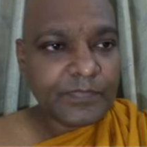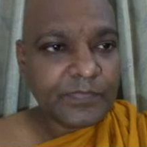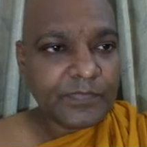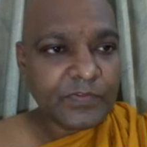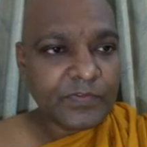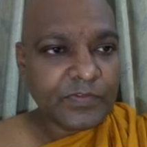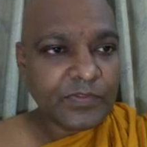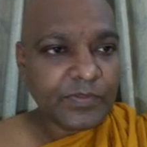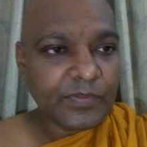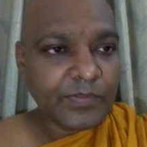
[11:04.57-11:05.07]

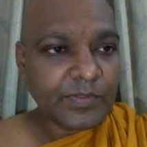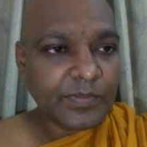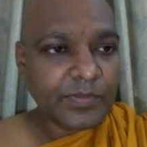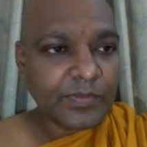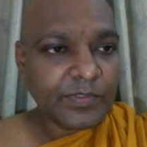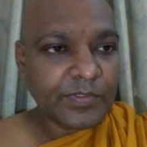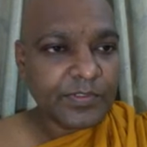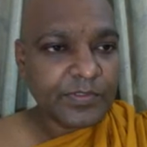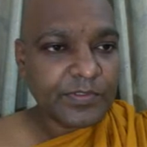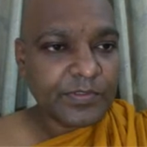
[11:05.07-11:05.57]
give me a
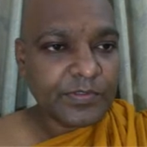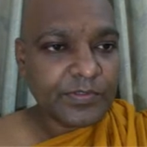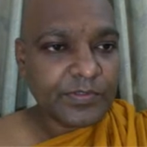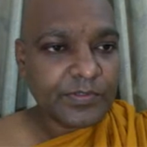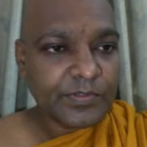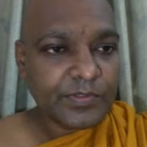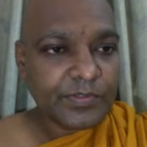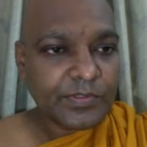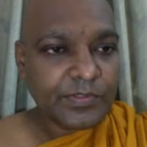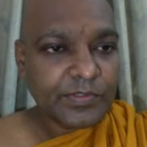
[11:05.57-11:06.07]
minute.
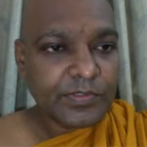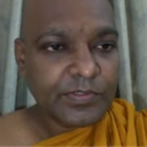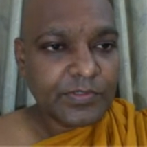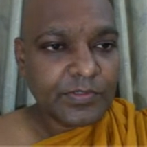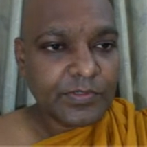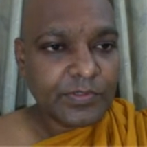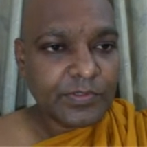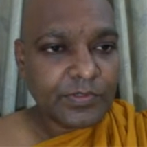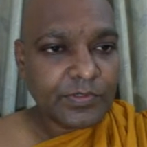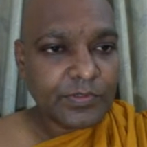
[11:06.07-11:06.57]

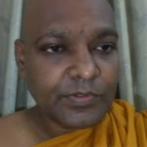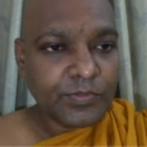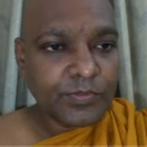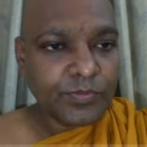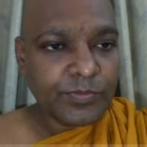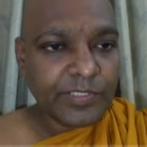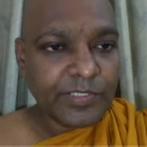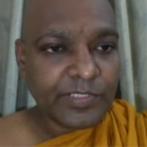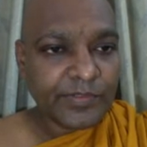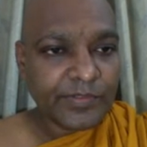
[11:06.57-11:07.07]
A new
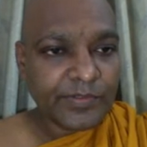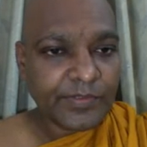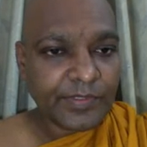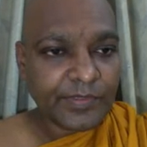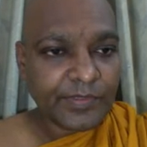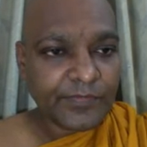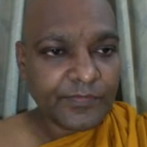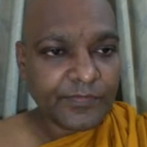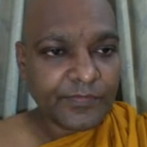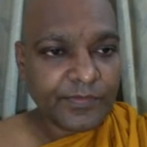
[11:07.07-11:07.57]
blank
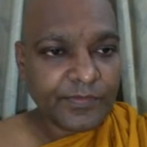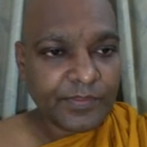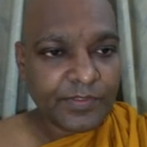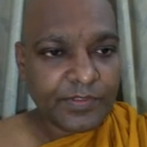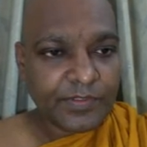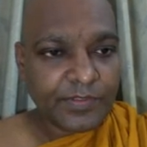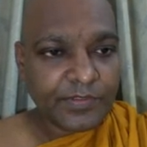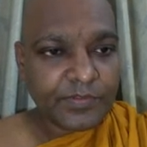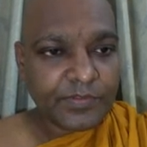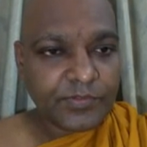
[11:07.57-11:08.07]
graph.
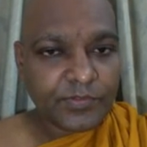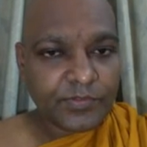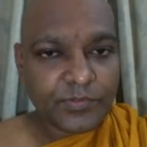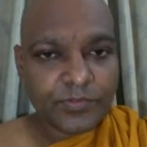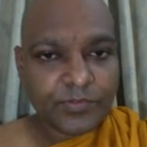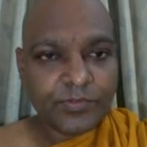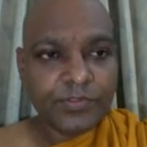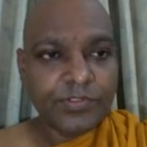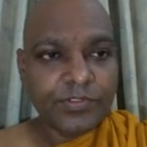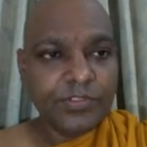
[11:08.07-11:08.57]

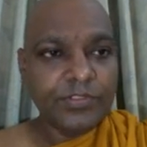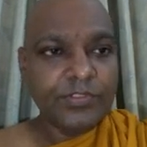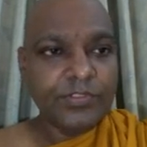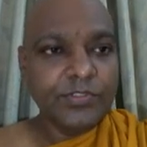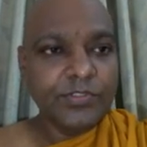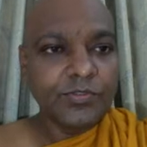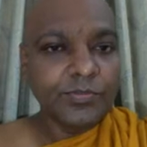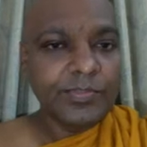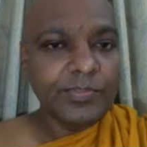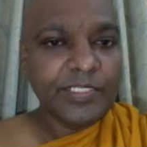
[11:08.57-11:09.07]
So in the
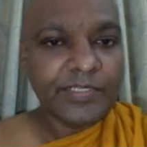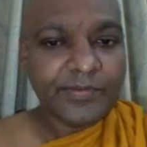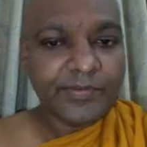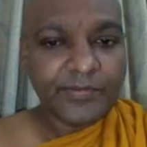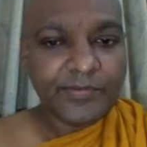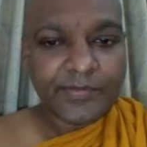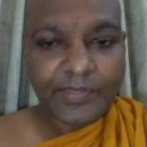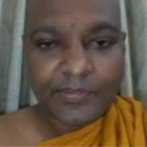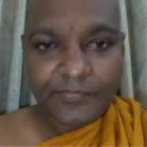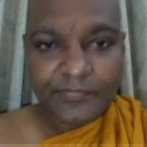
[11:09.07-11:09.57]
new blank
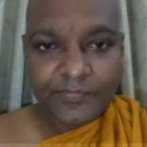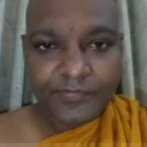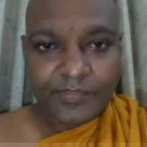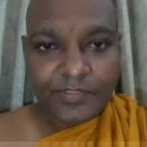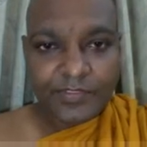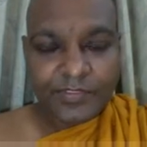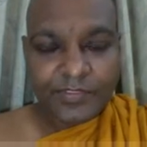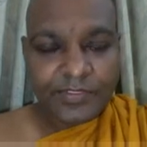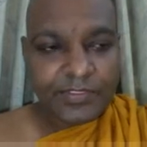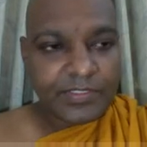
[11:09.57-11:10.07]
graph,
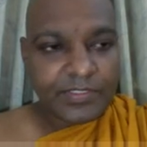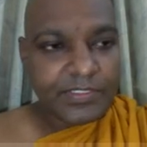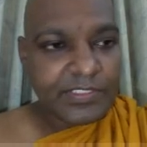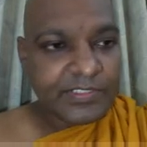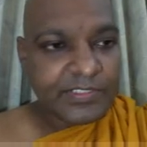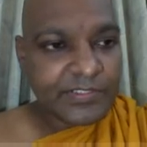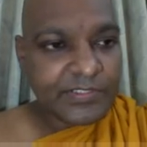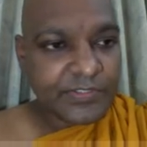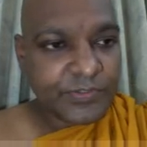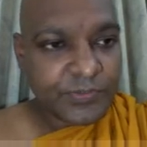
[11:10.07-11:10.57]

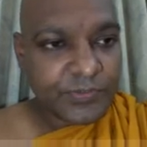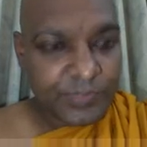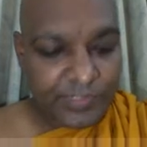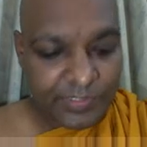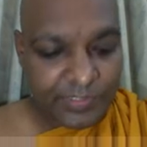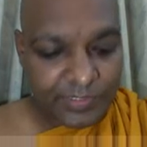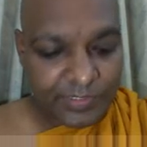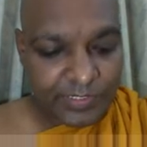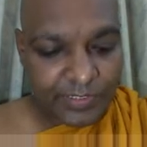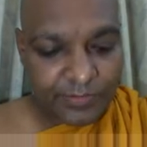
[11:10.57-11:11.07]
let's do
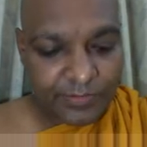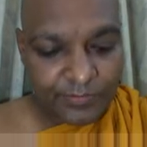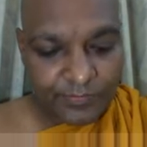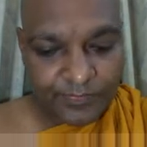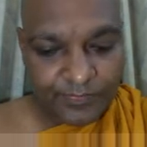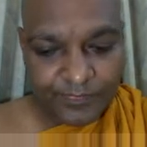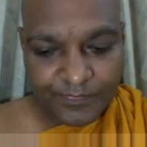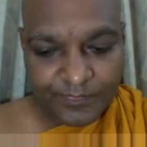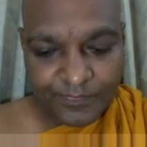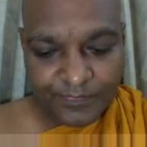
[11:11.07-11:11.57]
it now,
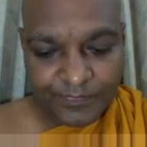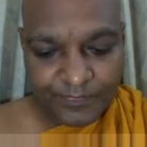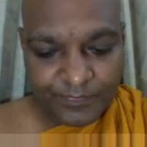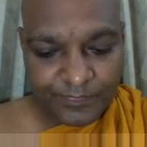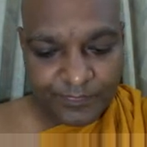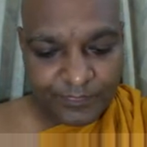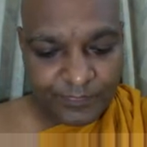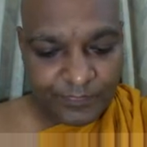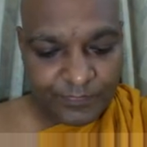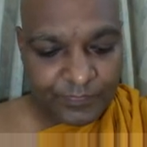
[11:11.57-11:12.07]

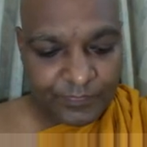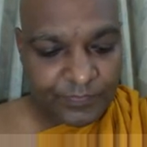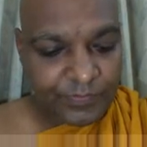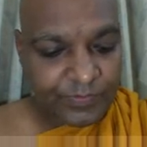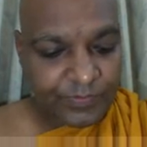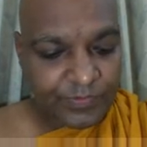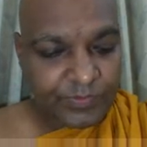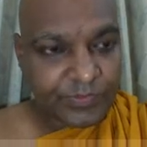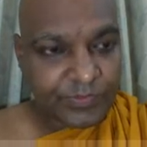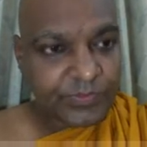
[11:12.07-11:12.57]
which
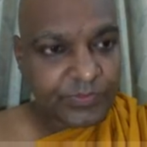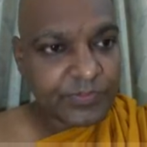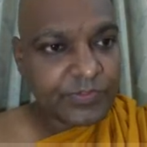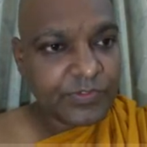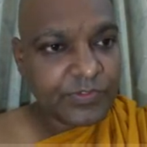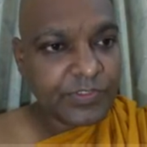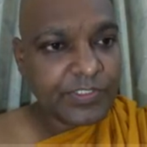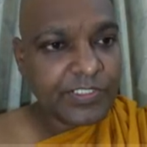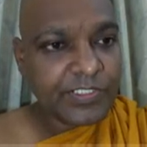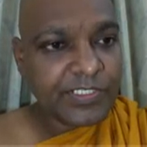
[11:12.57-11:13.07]
is
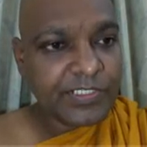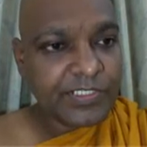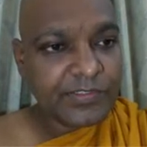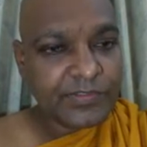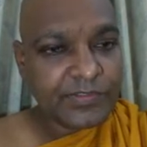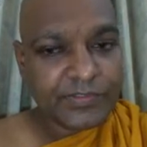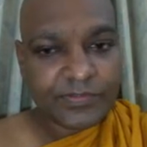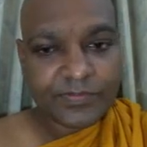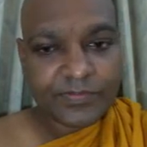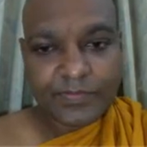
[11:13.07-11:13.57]
sin
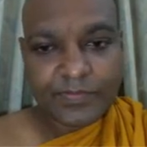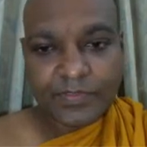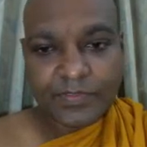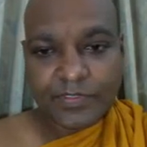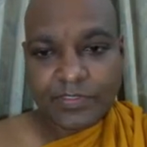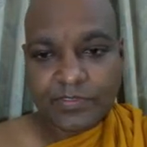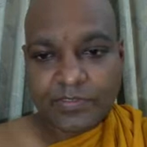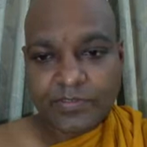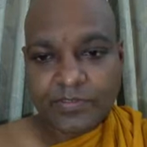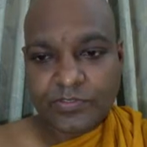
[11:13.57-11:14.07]
x.
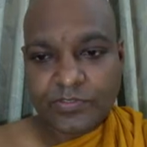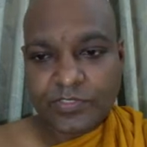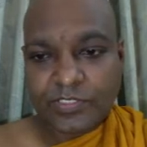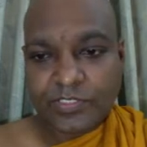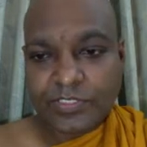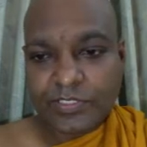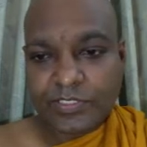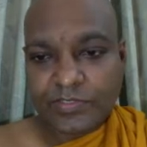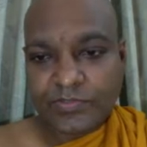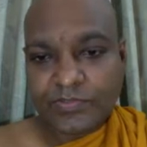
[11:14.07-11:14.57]
The sin
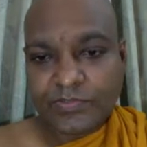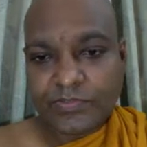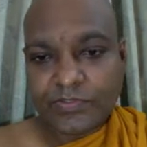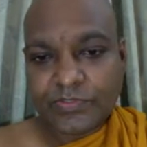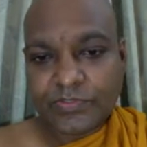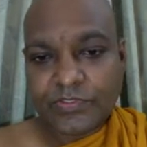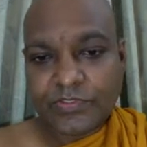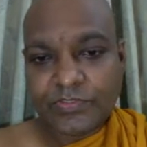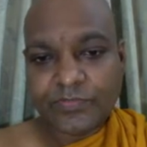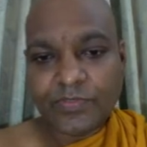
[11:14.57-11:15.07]
x is
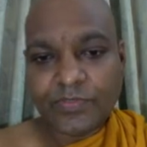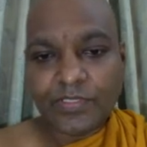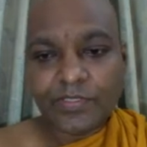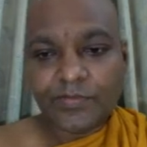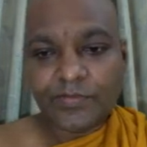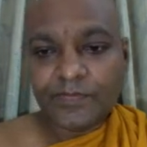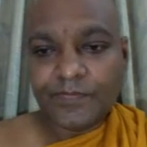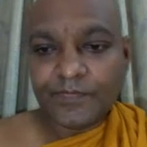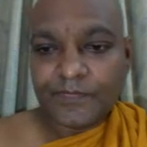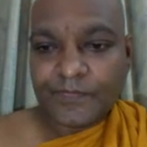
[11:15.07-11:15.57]
this
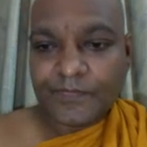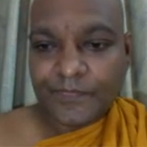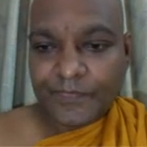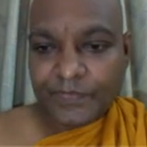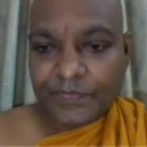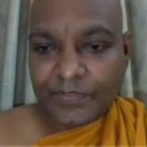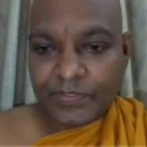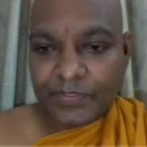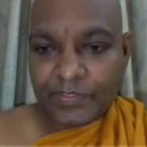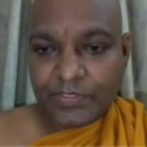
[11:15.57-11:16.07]
one,
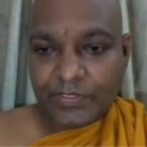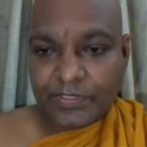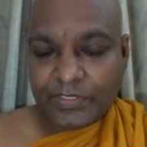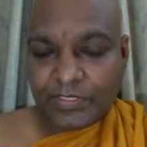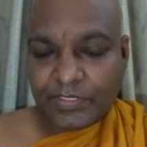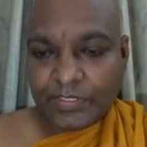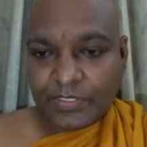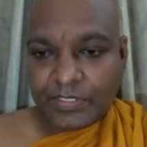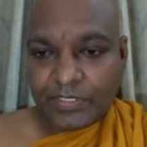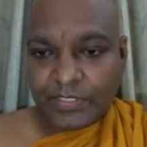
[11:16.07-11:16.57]

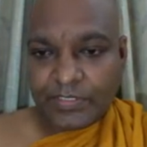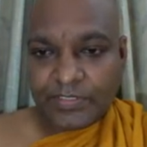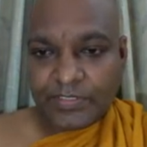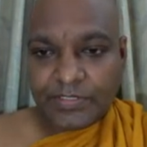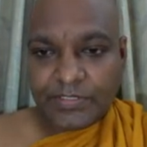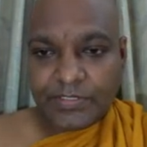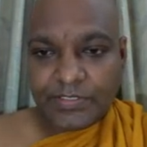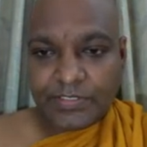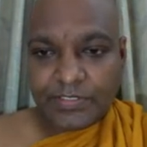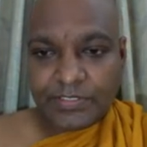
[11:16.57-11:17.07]

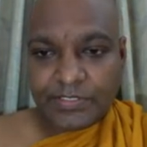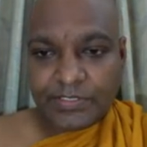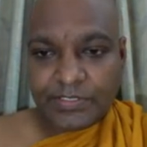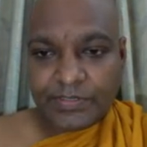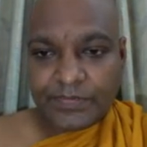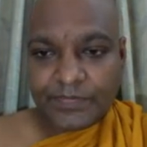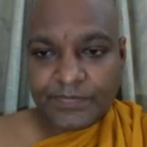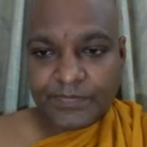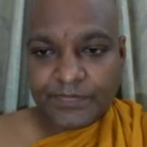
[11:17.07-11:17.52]
and then